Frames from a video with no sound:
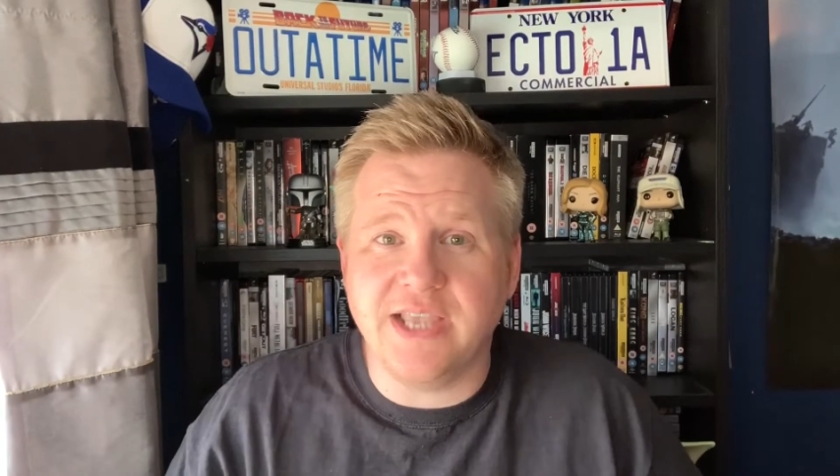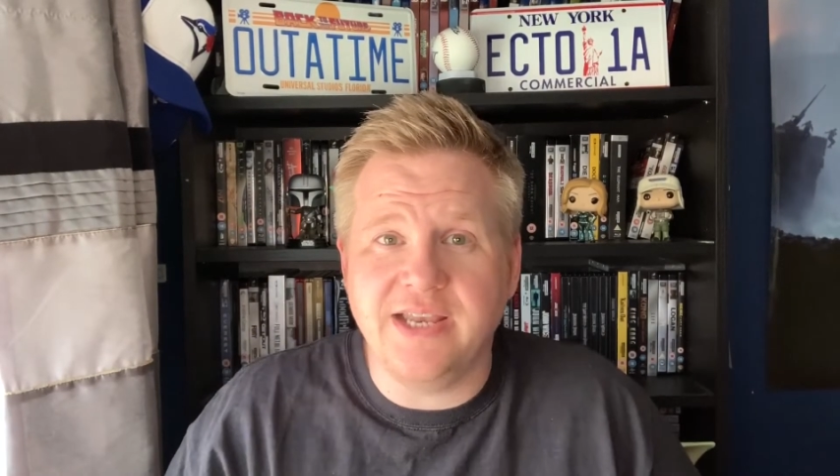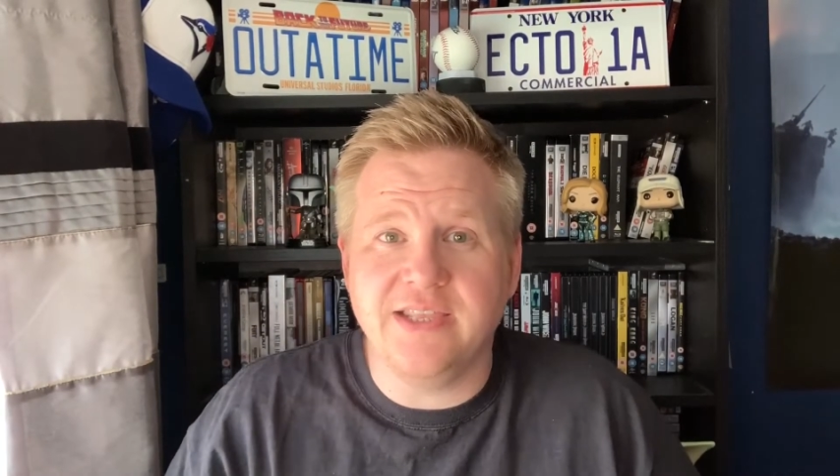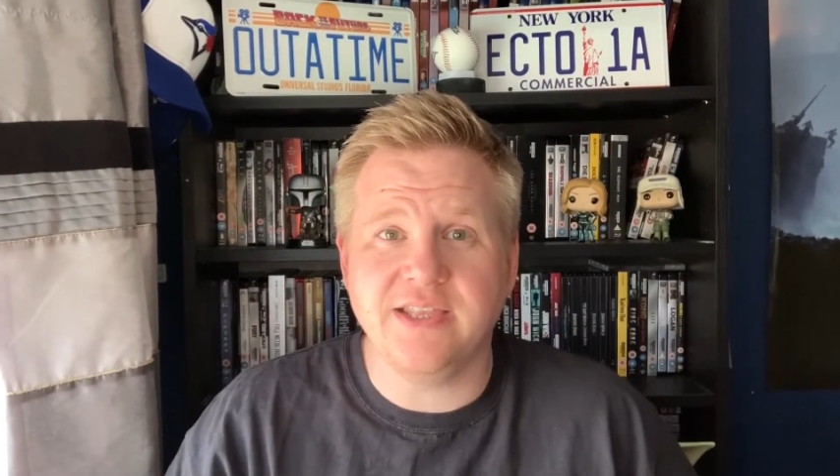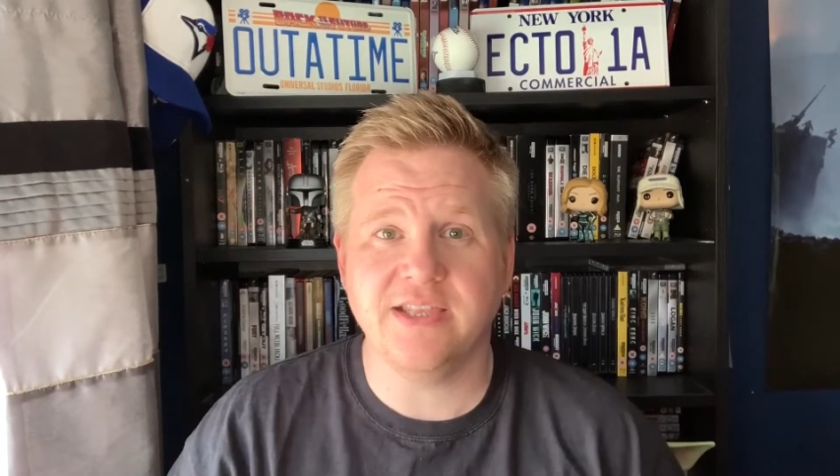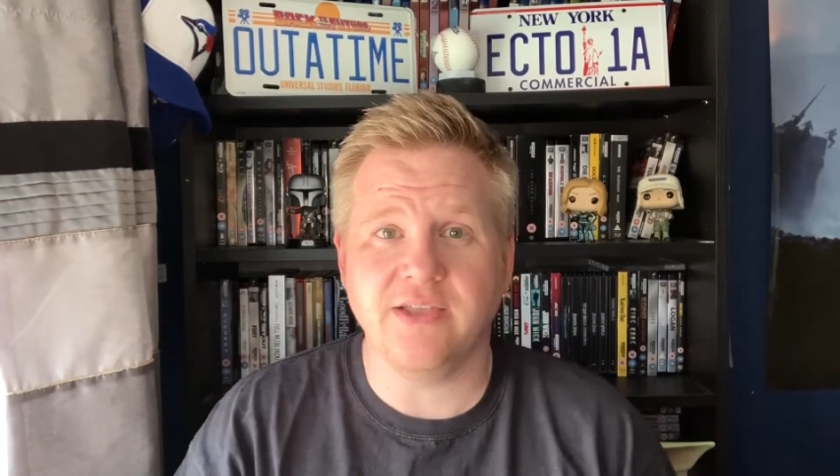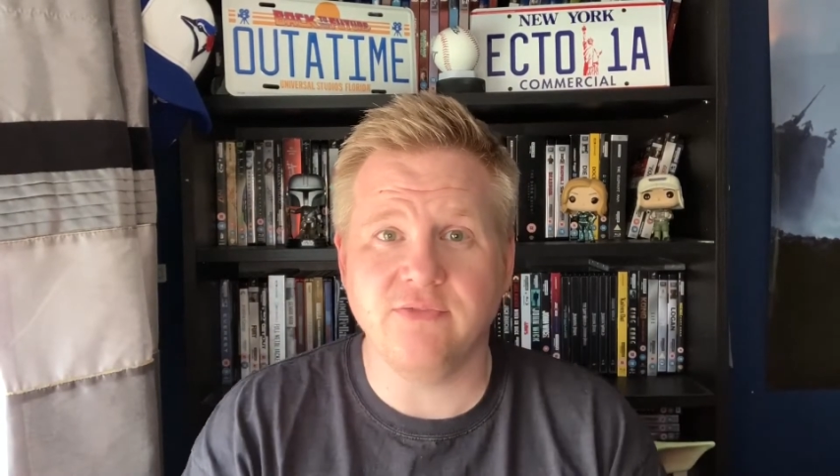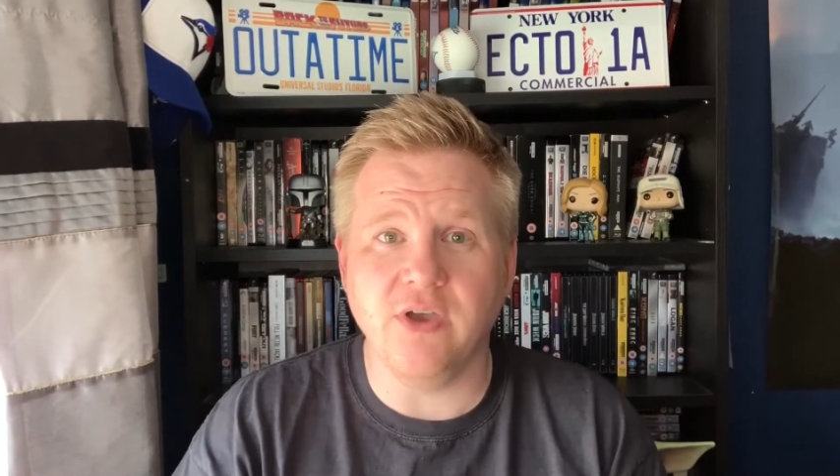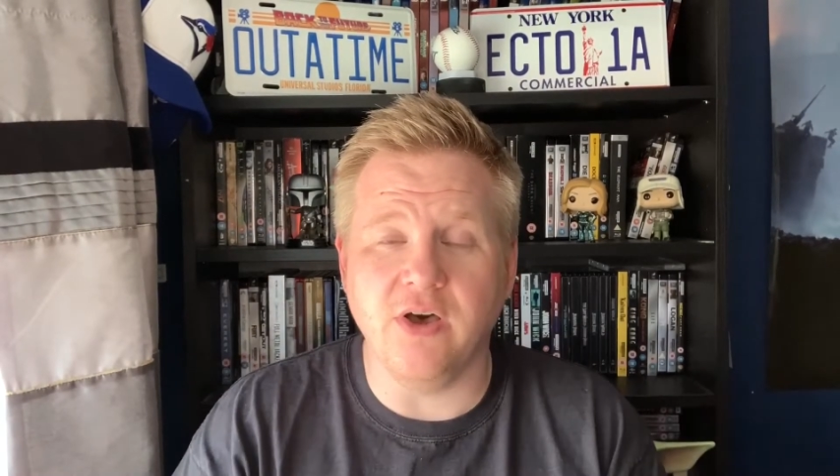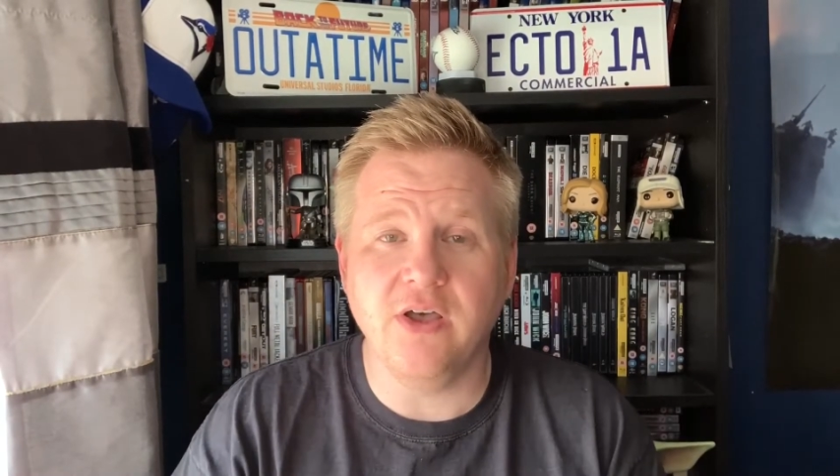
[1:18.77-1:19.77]
anything that I've
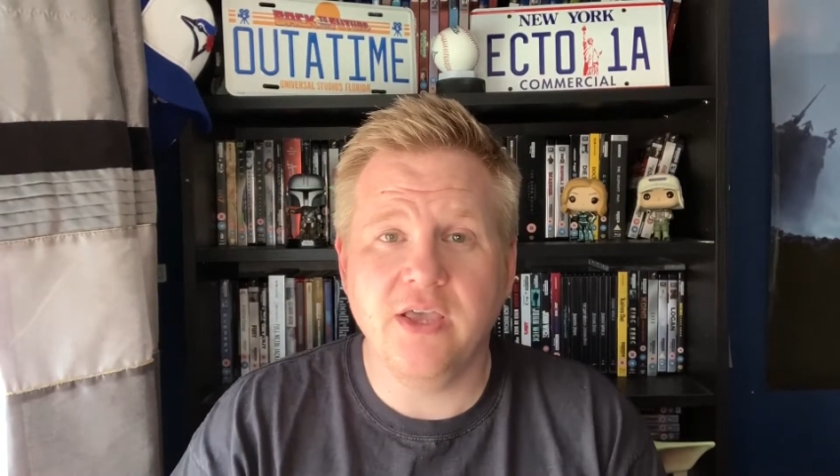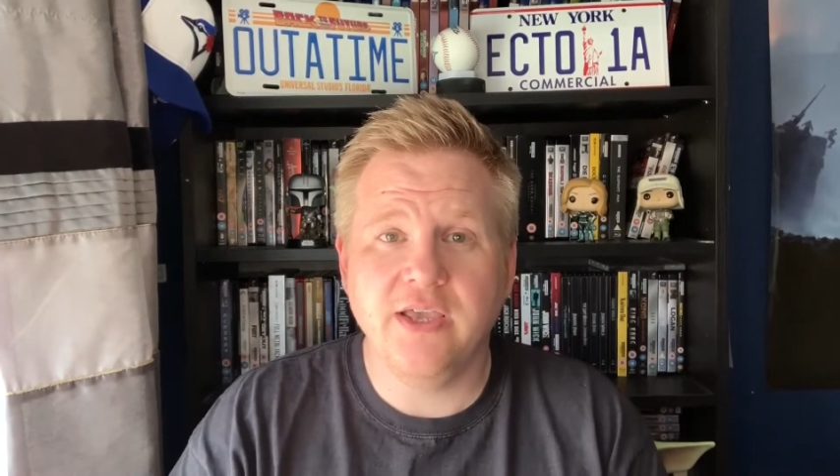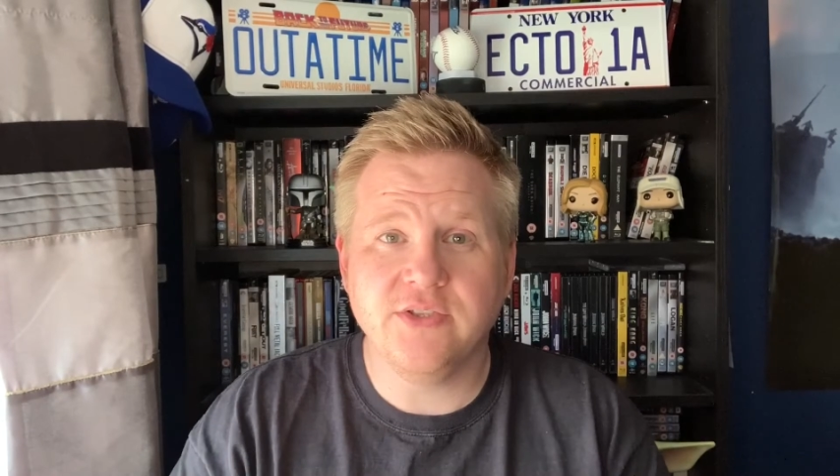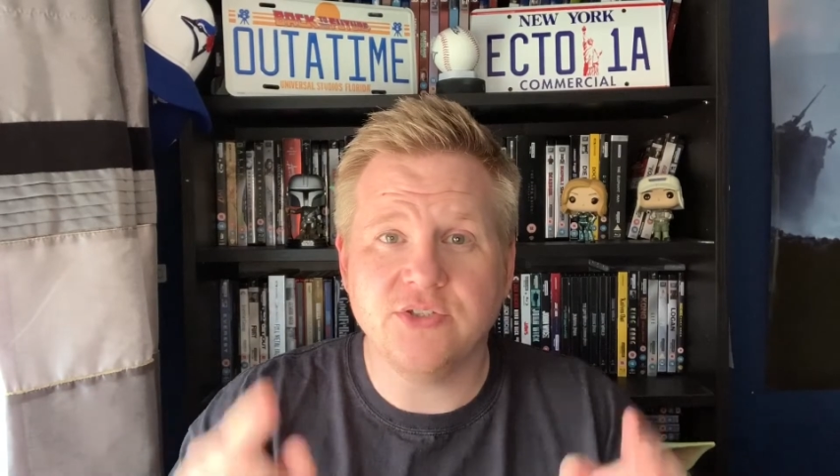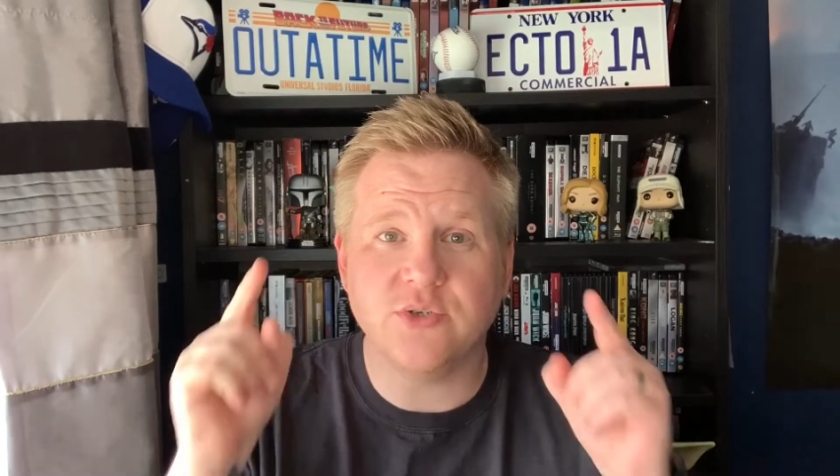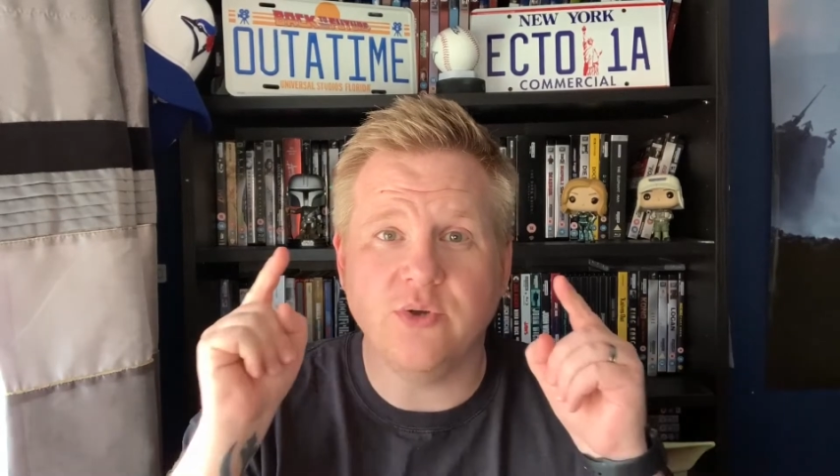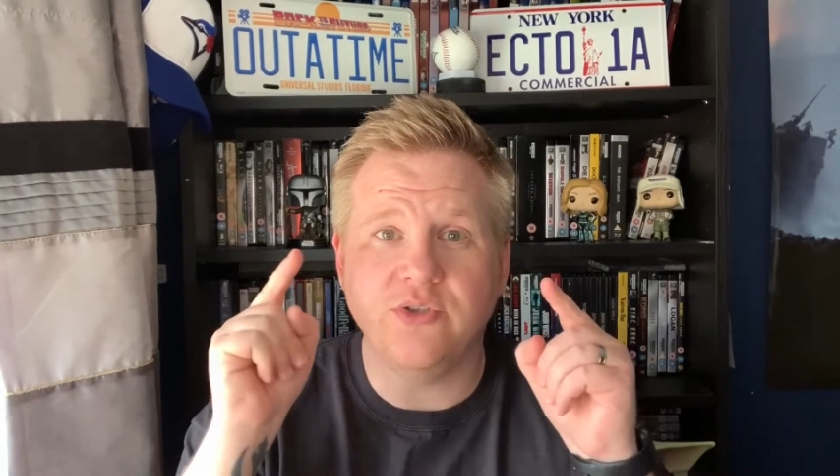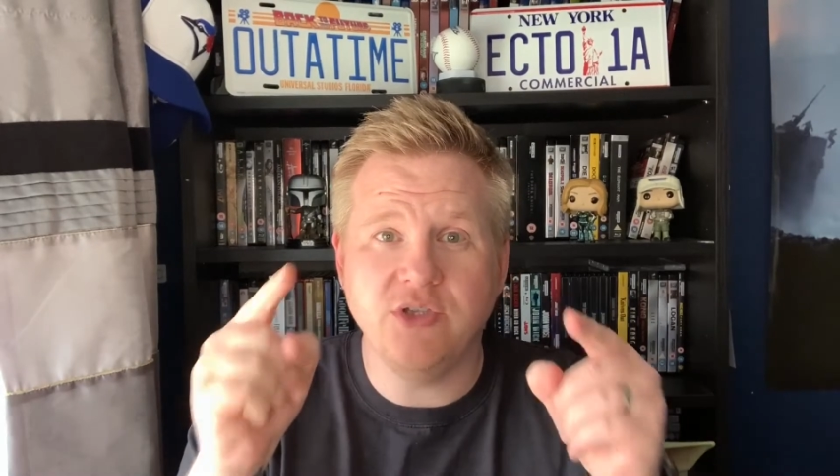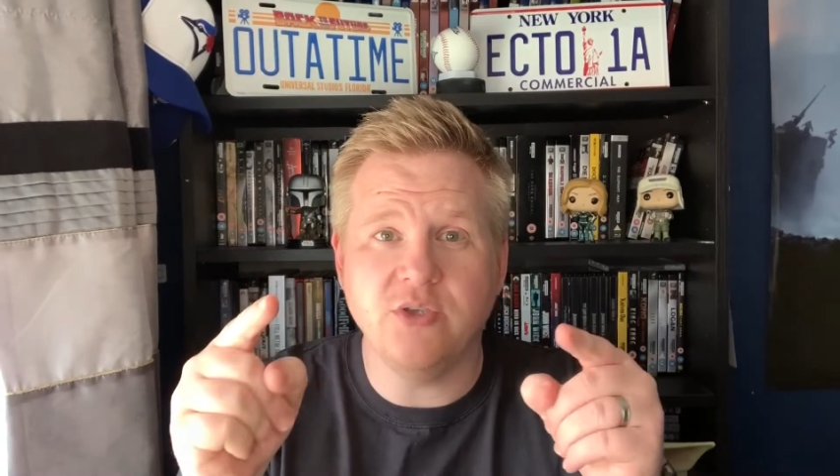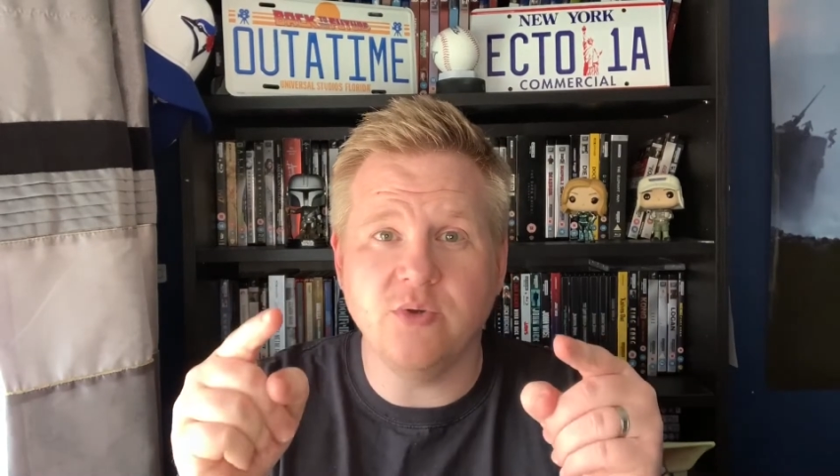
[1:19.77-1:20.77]
got to show
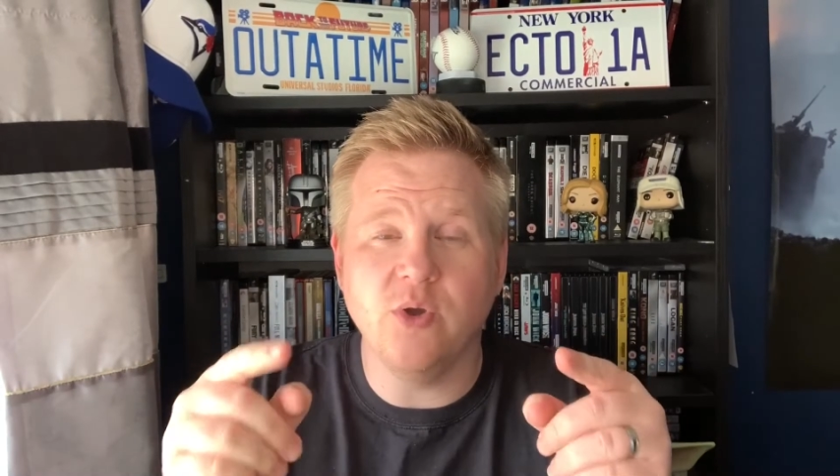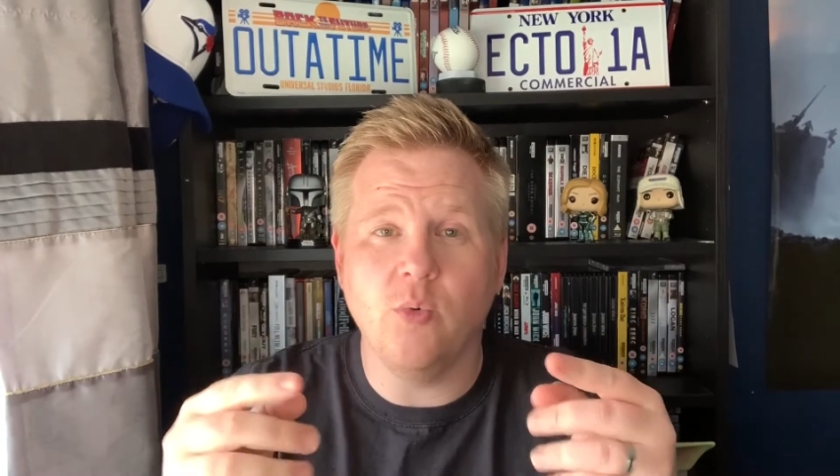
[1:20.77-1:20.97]
you